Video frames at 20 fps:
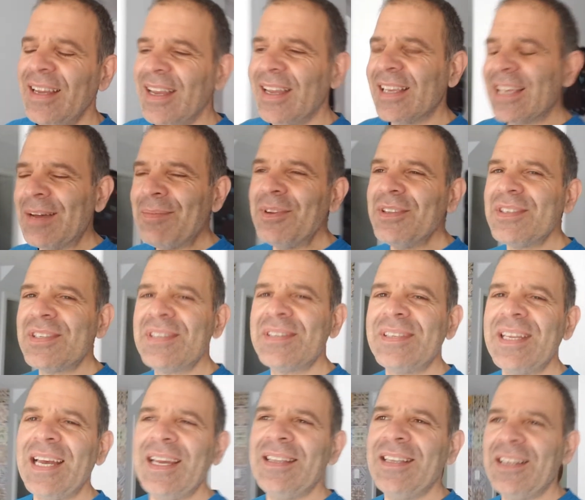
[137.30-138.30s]
come and
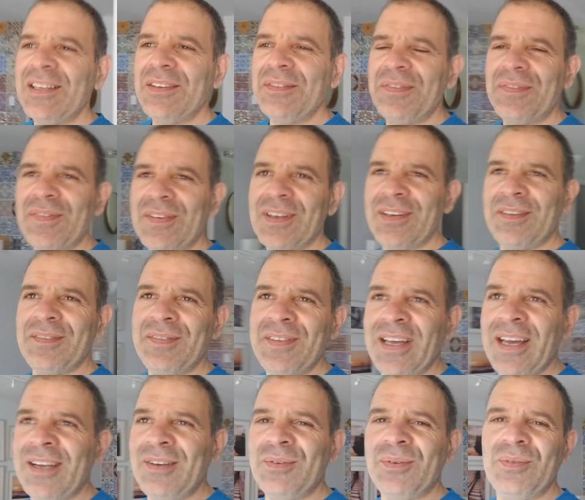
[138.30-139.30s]
stand in front of
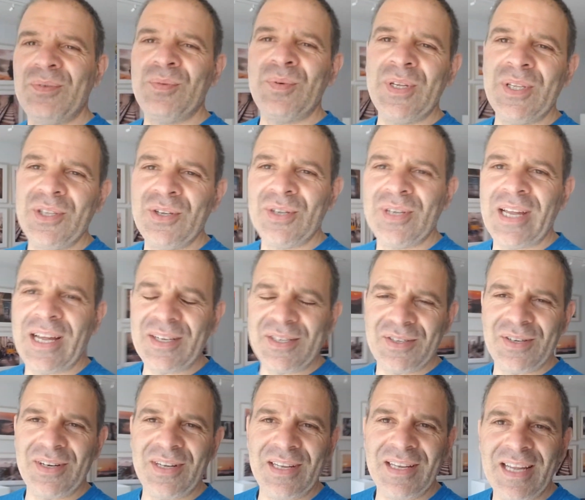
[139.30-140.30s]
that window
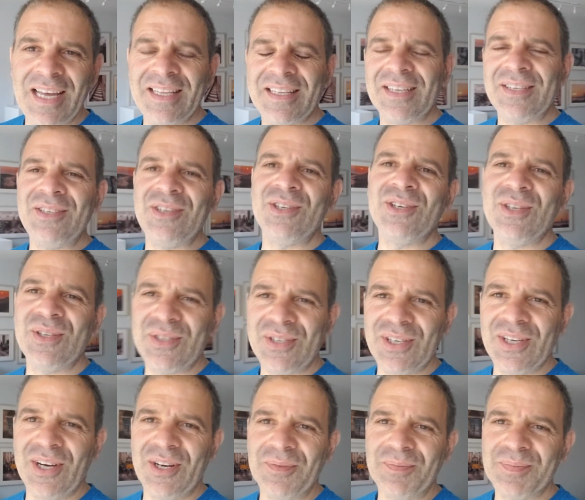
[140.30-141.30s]
natural light, and you're good to
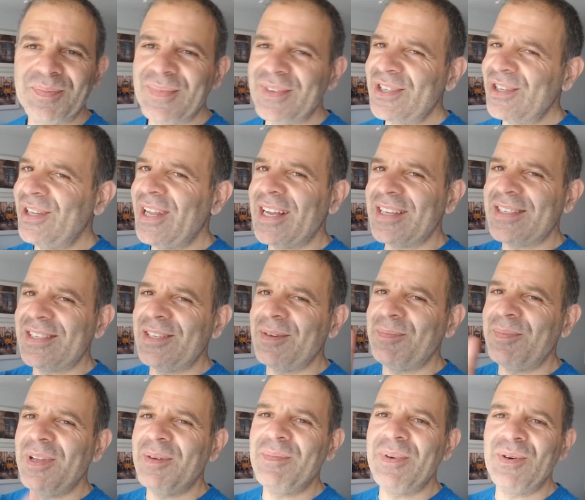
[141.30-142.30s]
go. So that's tip
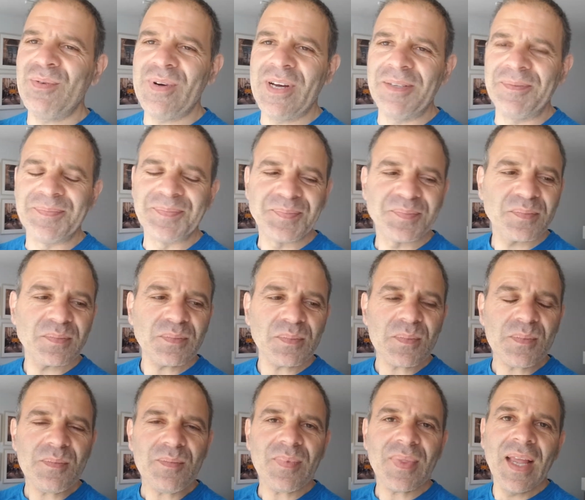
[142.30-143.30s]
number 1.
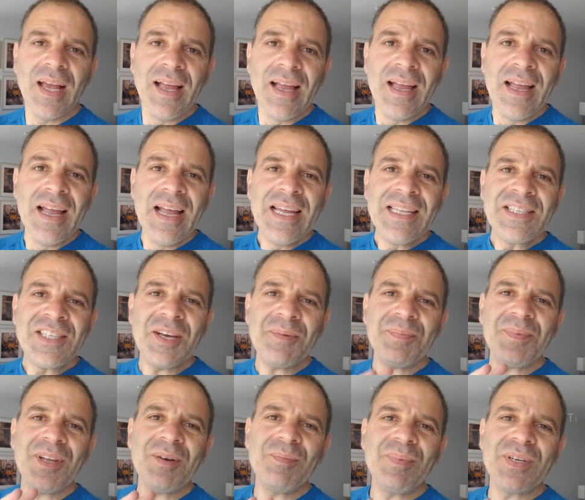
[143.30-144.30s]
Tip
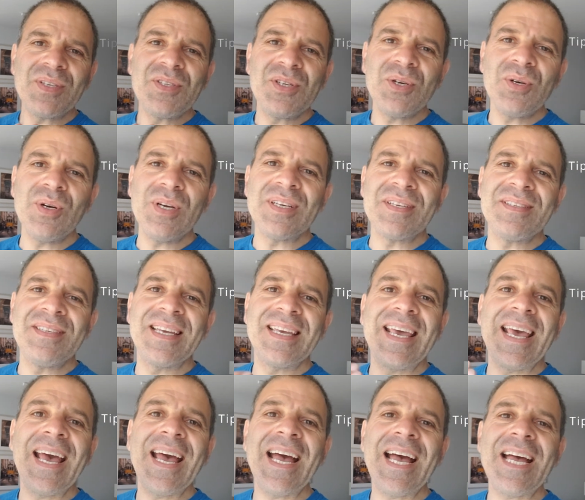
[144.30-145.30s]
number 2 is the
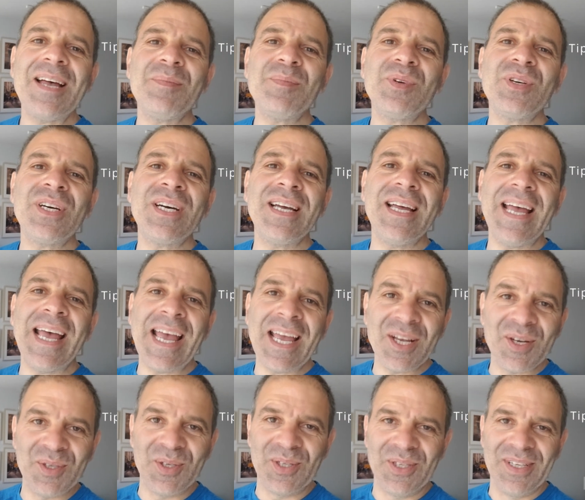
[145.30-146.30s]
camera
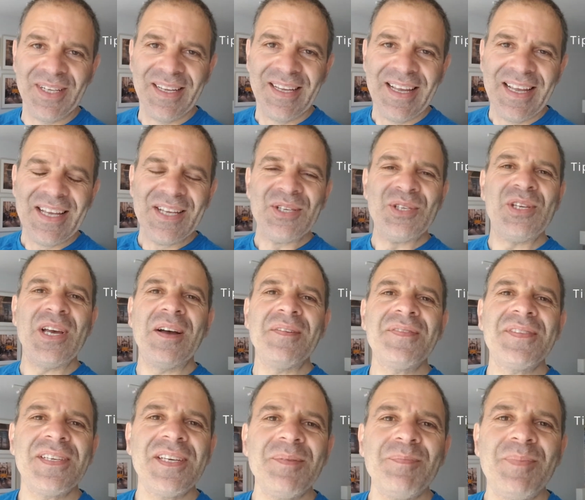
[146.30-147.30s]
angle. So I've
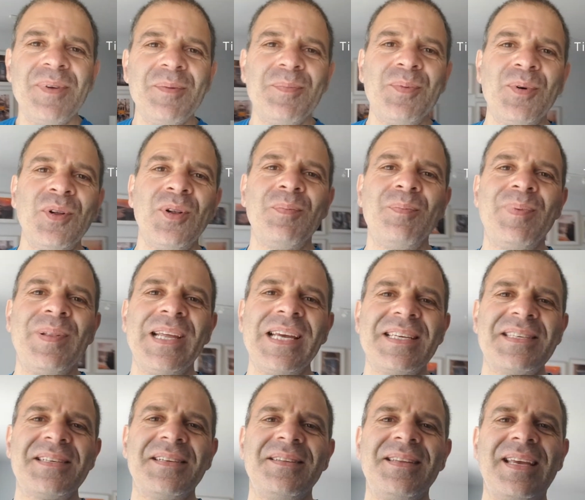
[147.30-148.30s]
seen people
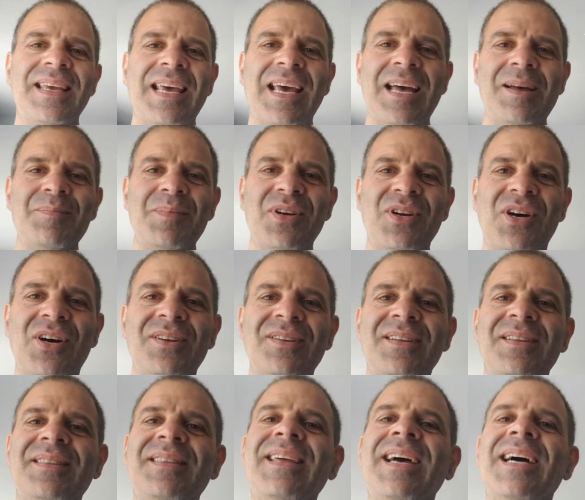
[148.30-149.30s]
placing the camera on the
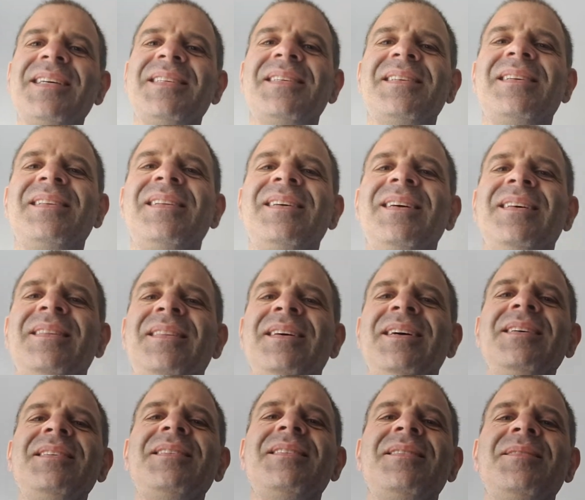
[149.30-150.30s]
desk like
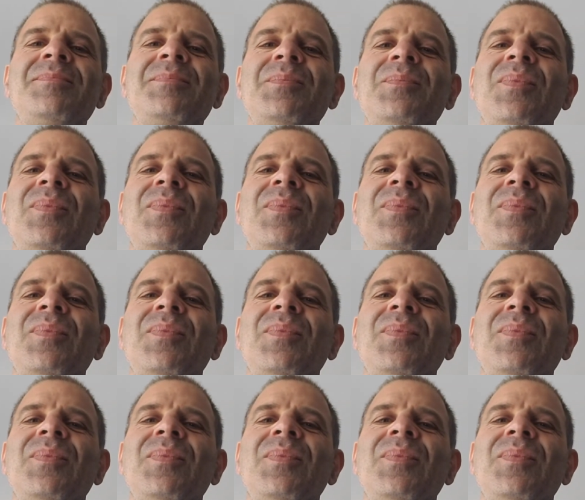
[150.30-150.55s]
this,